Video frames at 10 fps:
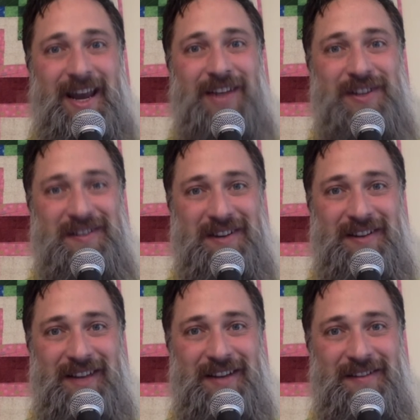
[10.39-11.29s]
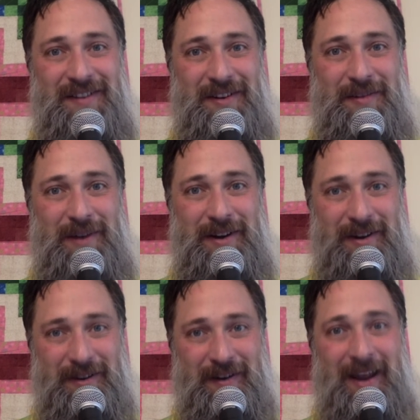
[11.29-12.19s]
and she's going to let us know what
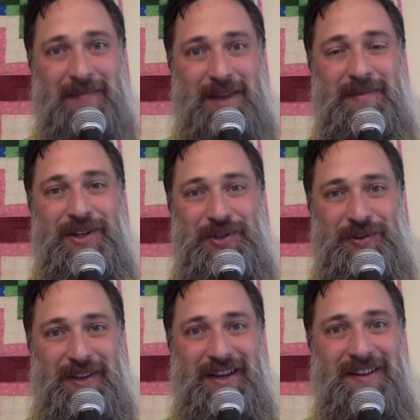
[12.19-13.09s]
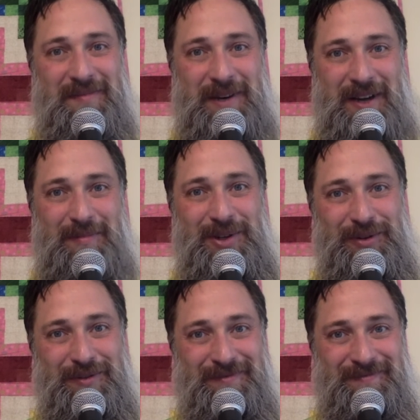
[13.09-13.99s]
her grandbaby Julia has been up to.